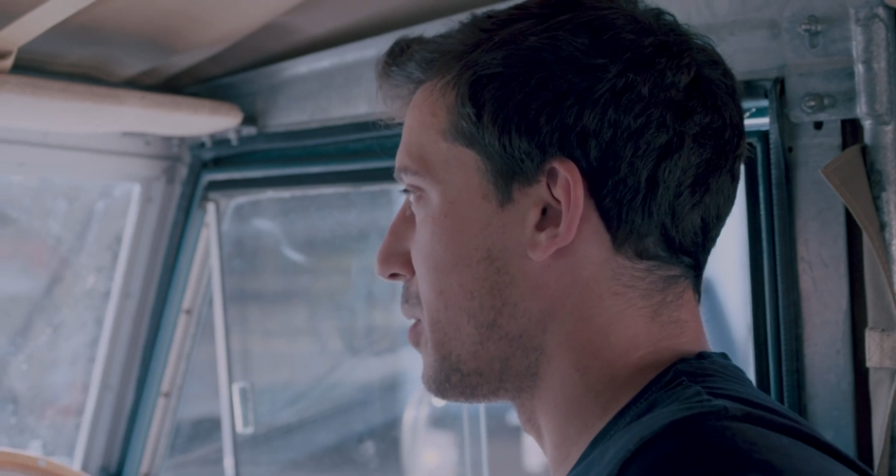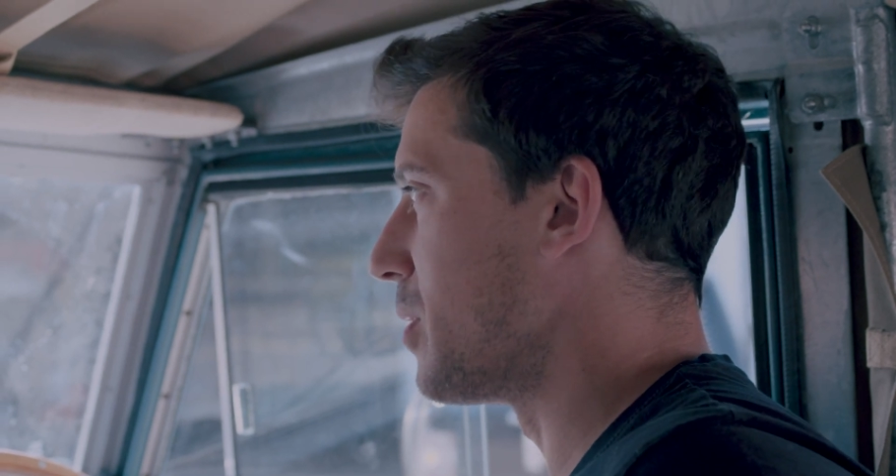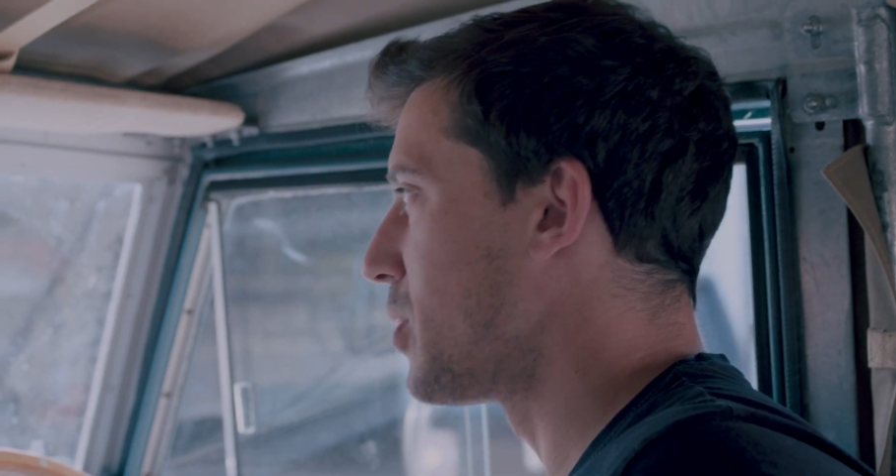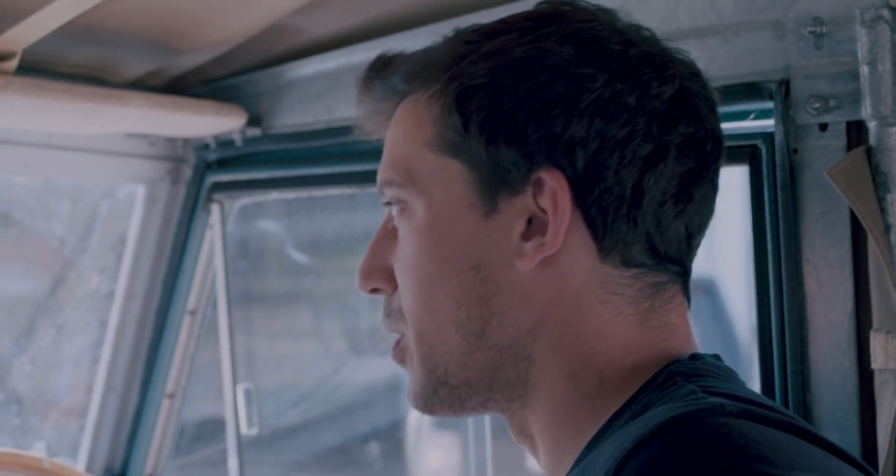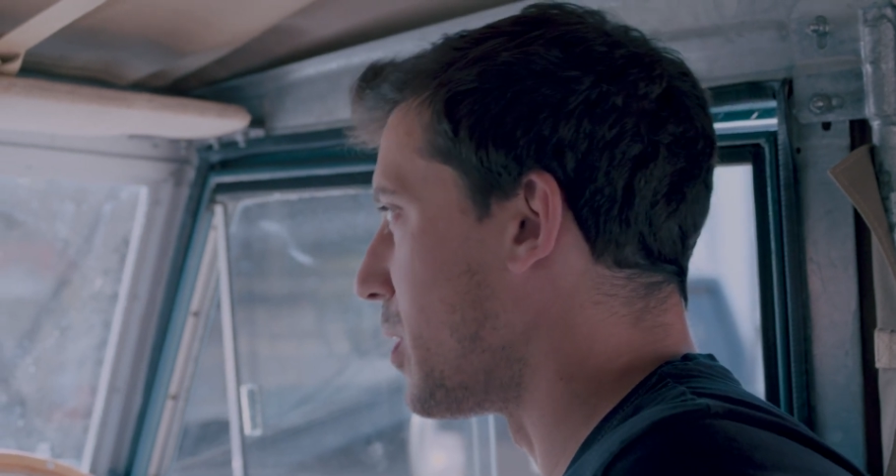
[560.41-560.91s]
So
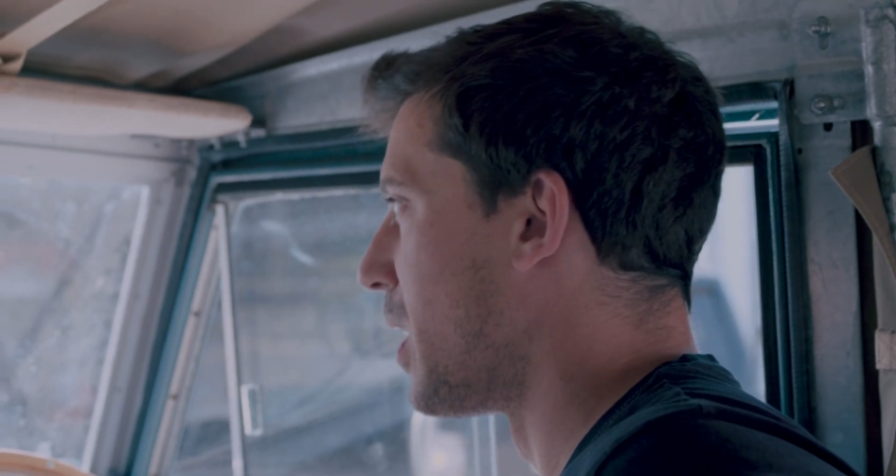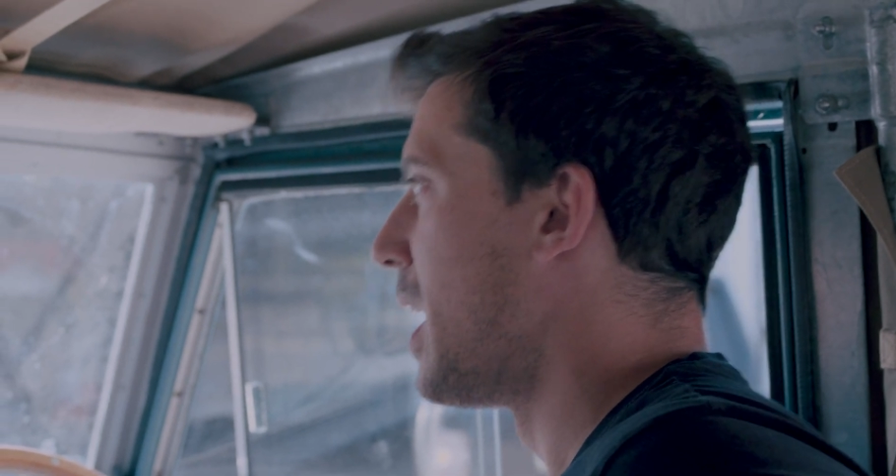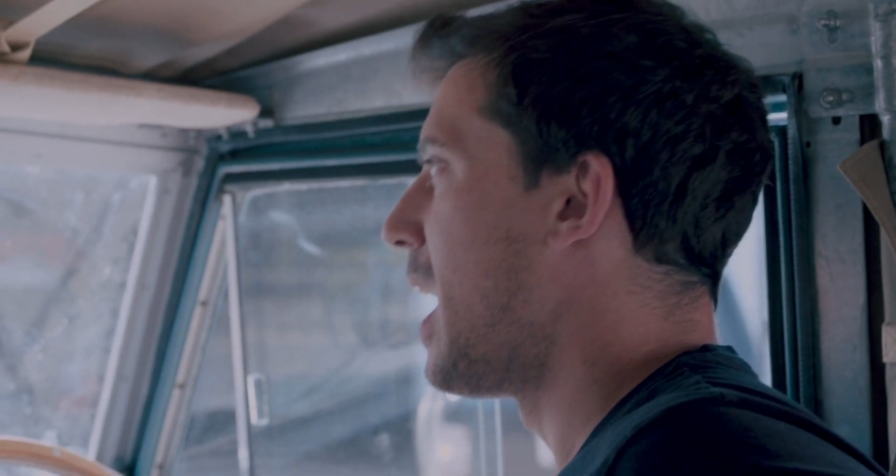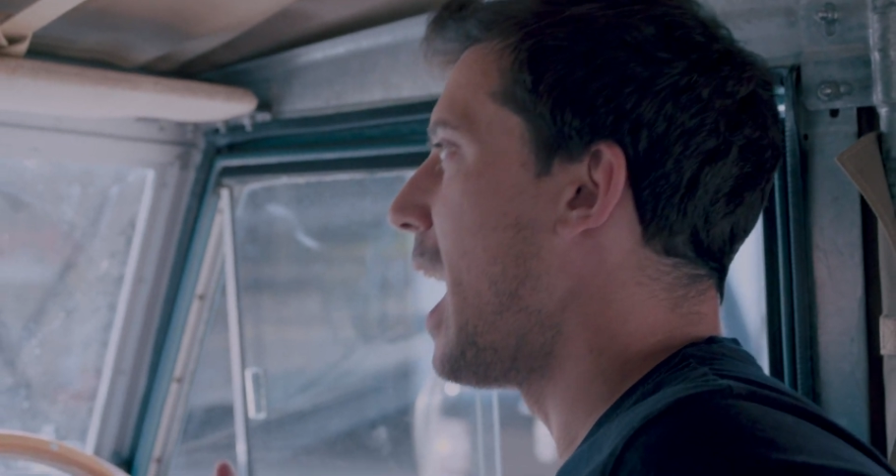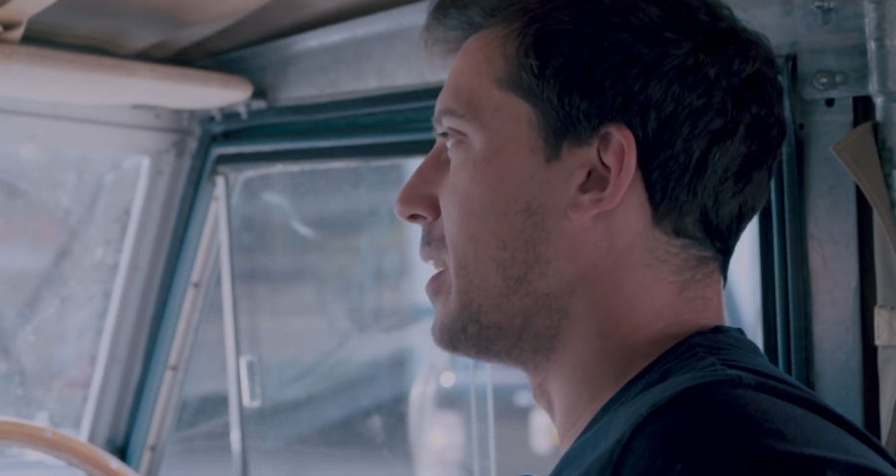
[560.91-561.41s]
it should
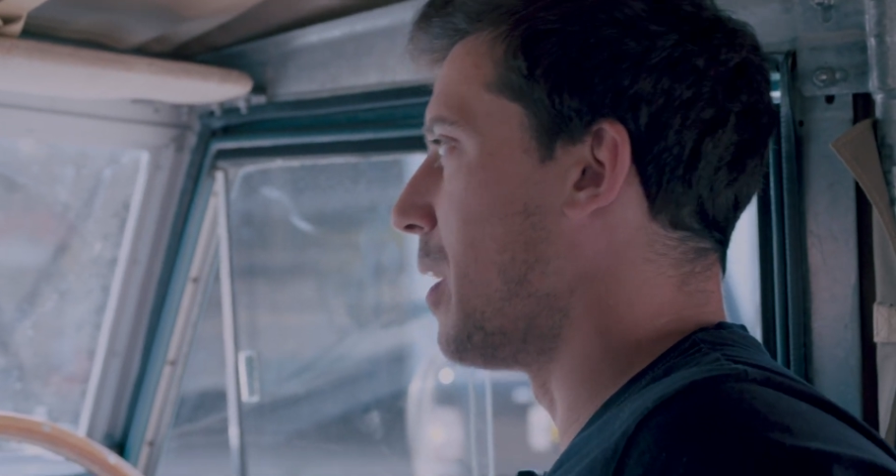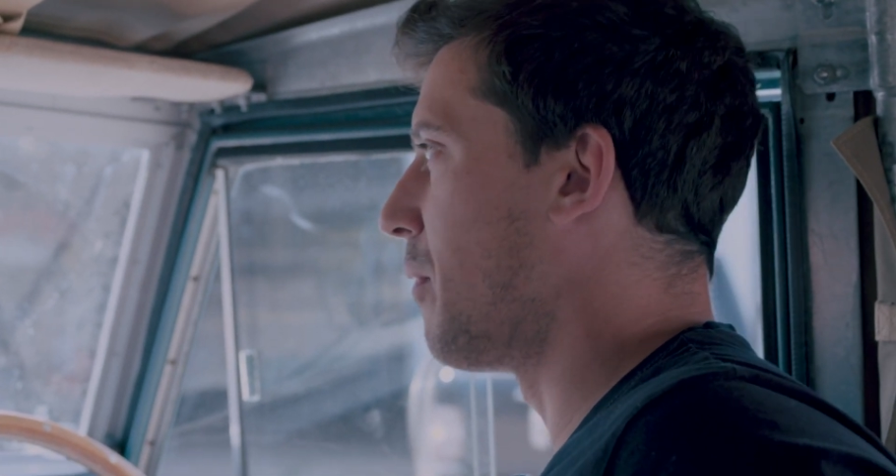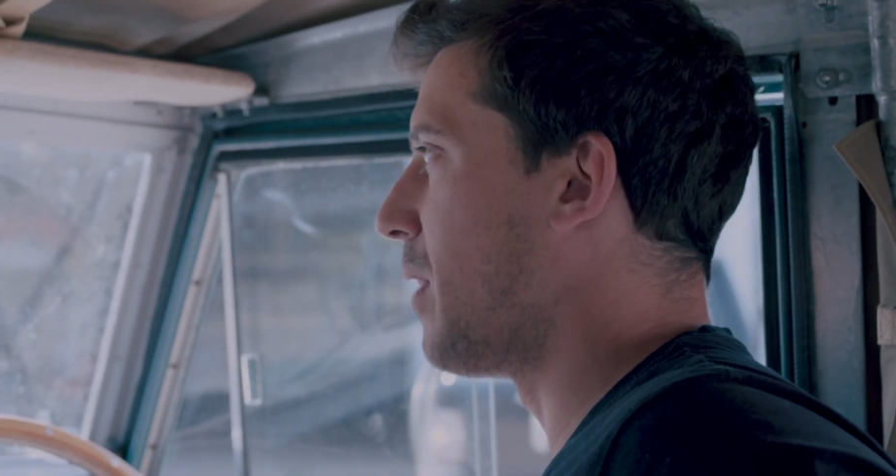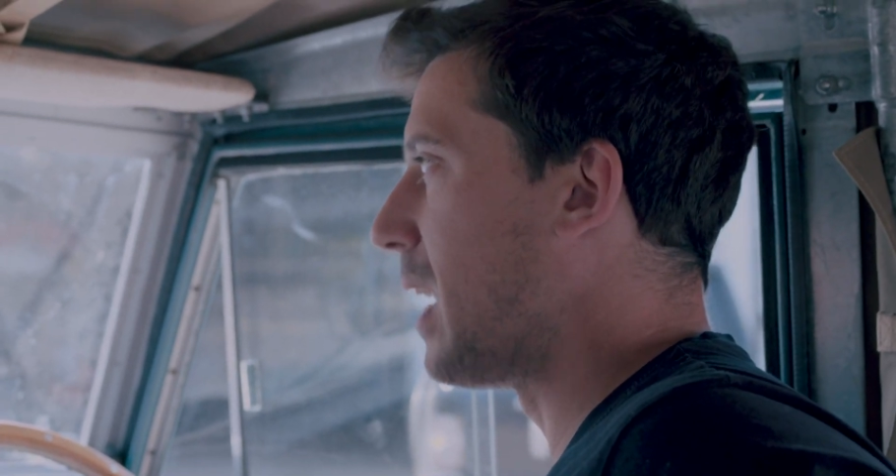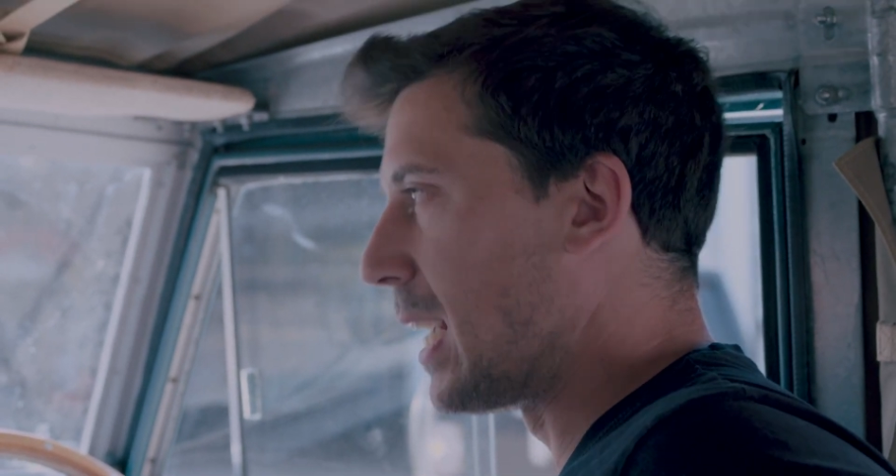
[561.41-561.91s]
end
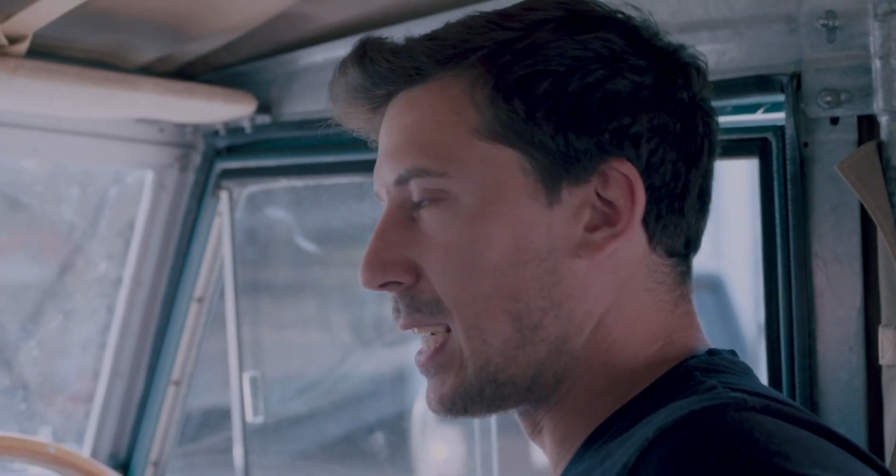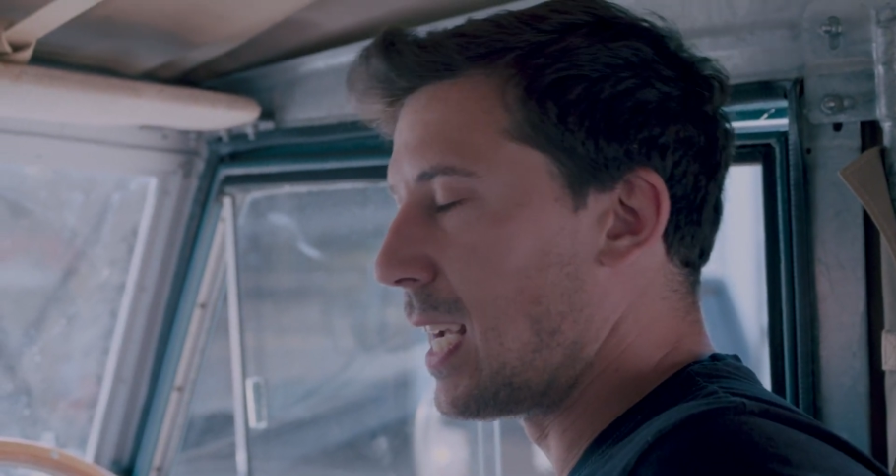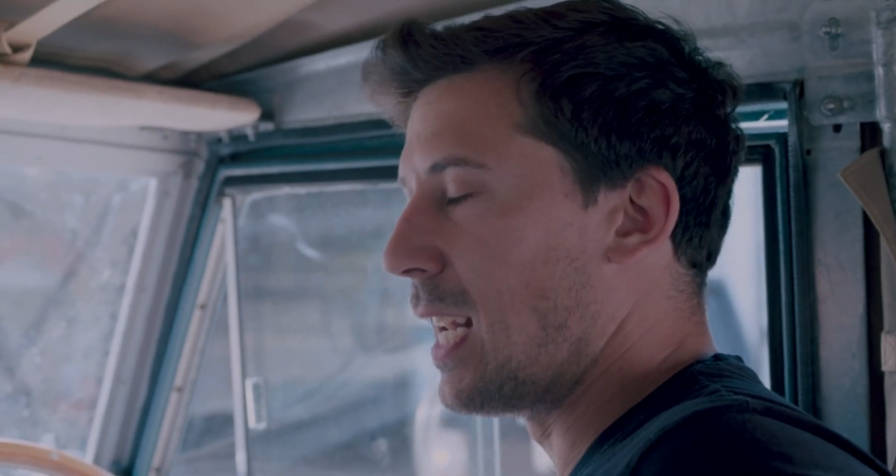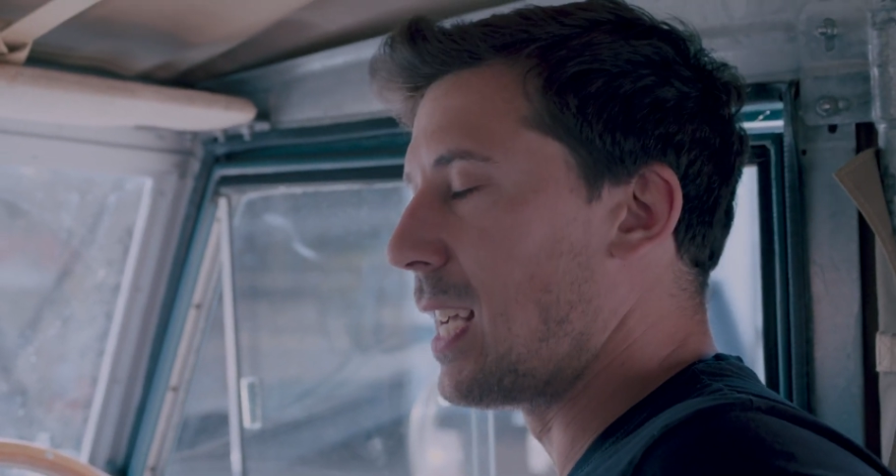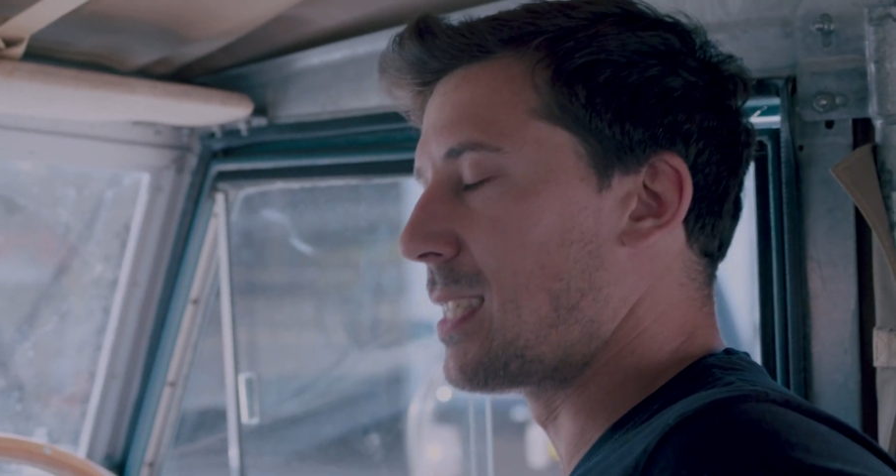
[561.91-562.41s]
up feeling nearly